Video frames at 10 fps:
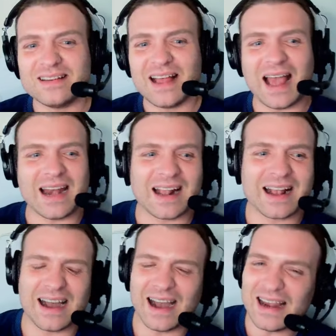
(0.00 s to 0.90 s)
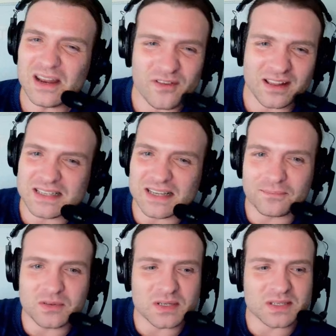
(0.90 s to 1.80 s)
and it kind of ends
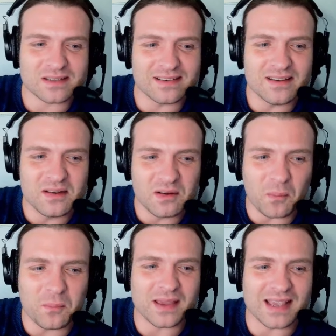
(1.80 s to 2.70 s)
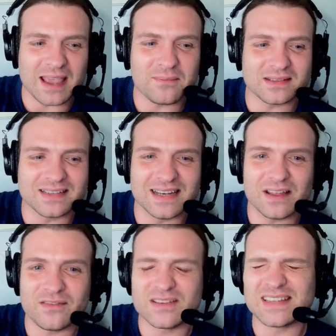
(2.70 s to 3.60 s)
up just not being able
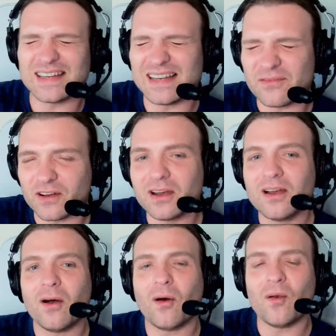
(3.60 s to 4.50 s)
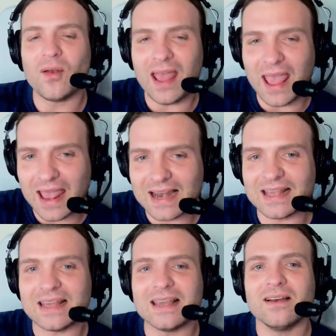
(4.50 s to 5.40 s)
to deliver on
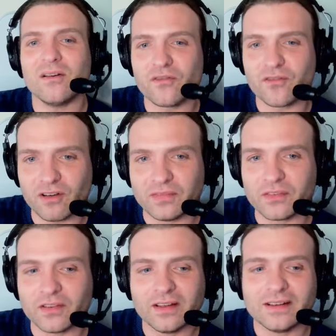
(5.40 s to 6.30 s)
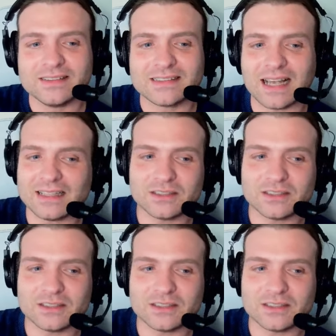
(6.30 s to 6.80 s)
any front. So as a